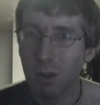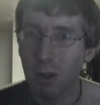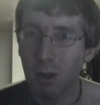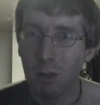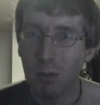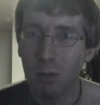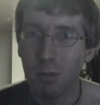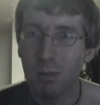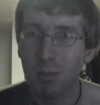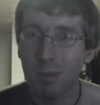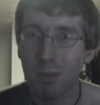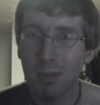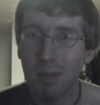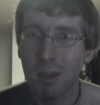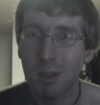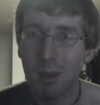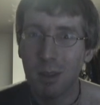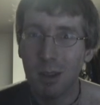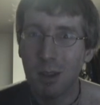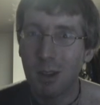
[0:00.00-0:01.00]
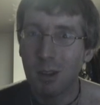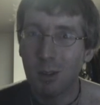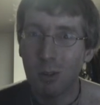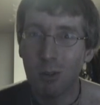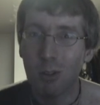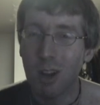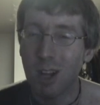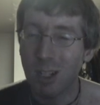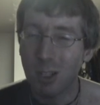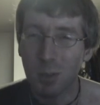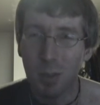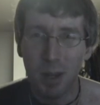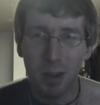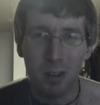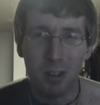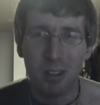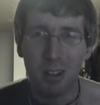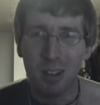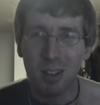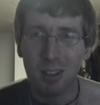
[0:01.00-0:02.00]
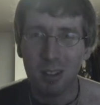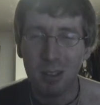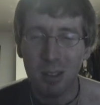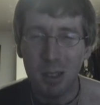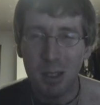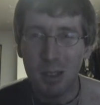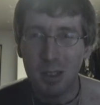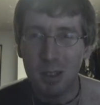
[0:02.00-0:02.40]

know, crotch piercings.